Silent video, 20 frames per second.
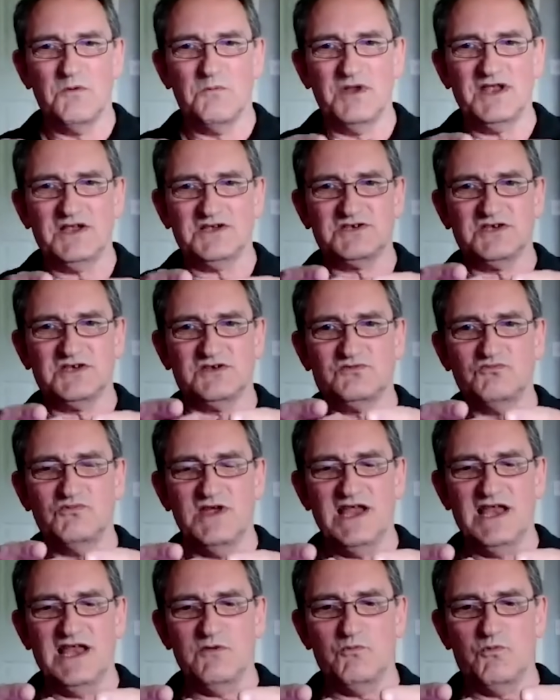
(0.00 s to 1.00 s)
But it's this
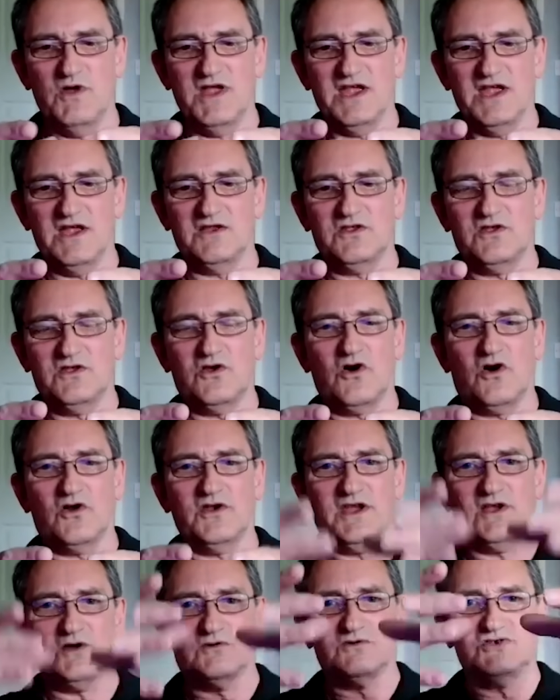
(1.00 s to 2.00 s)
really weird
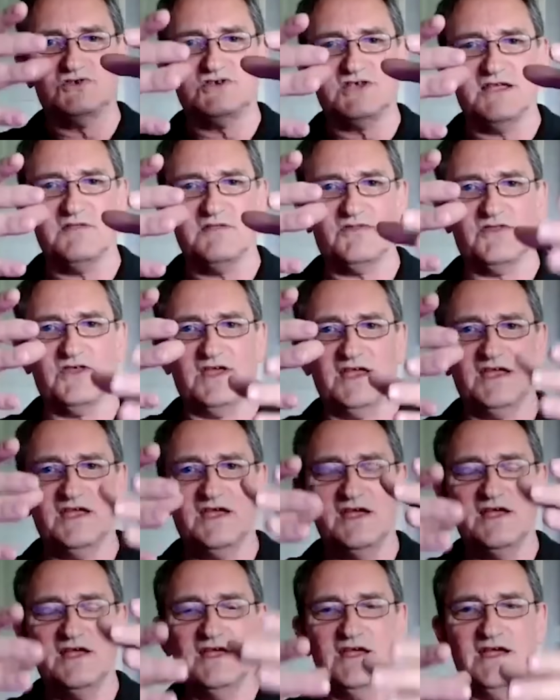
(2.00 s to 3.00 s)
conical shaped thing
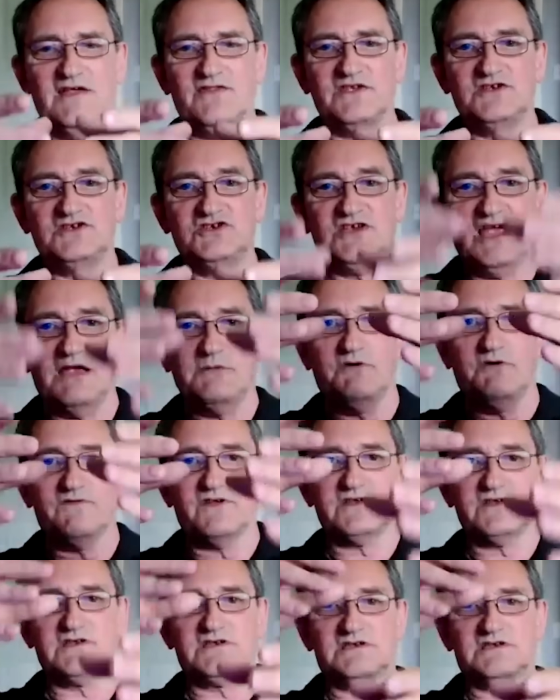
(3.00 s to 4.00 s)
in the shape of
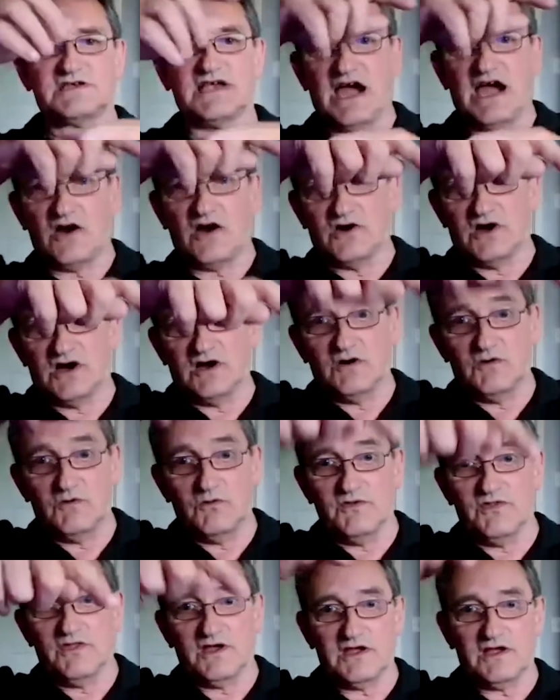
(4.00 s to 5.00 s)
a tower
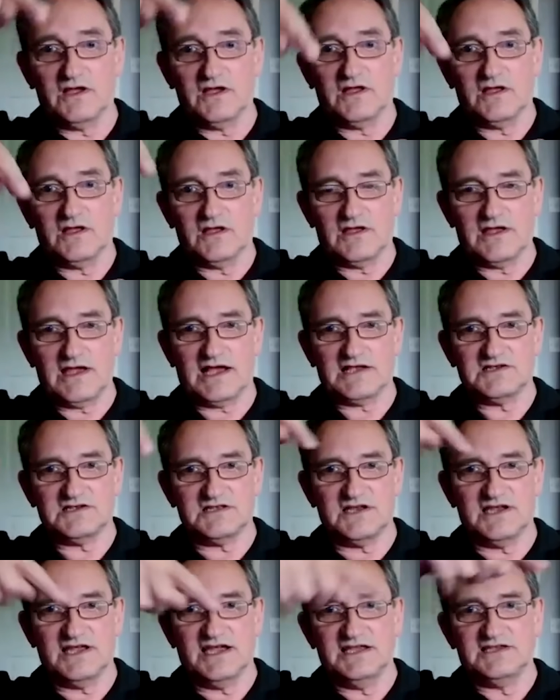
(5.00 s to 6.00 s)
with a
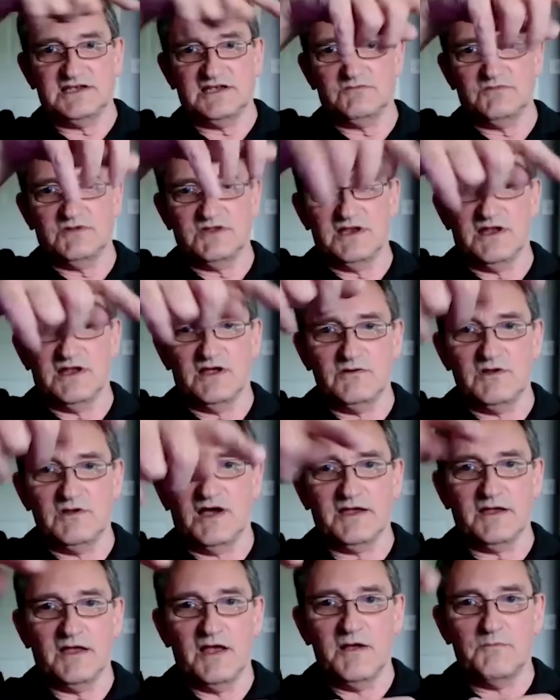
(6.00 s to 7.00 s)
castellated,
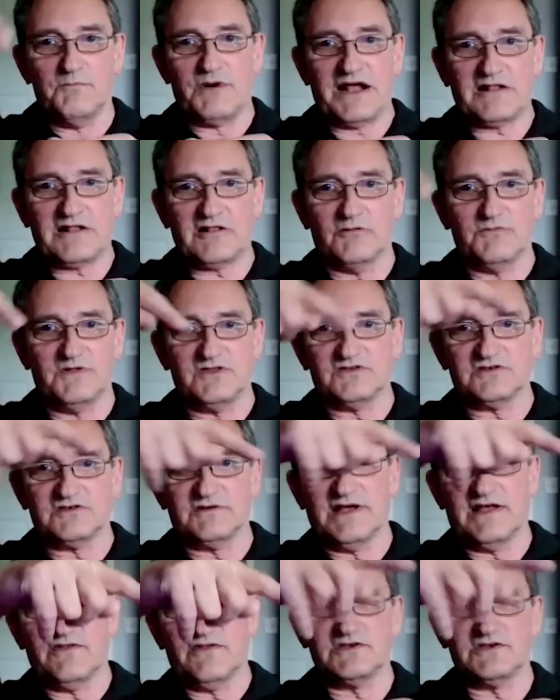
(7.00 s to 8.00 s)
like battlements
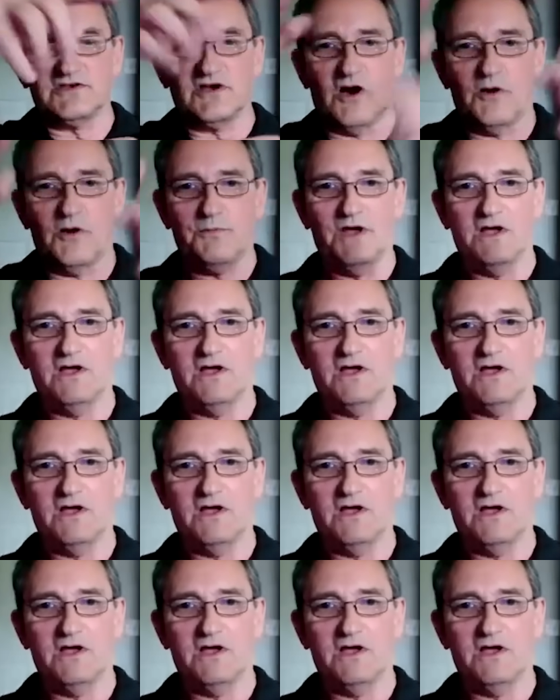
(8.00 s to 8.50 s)
around the top,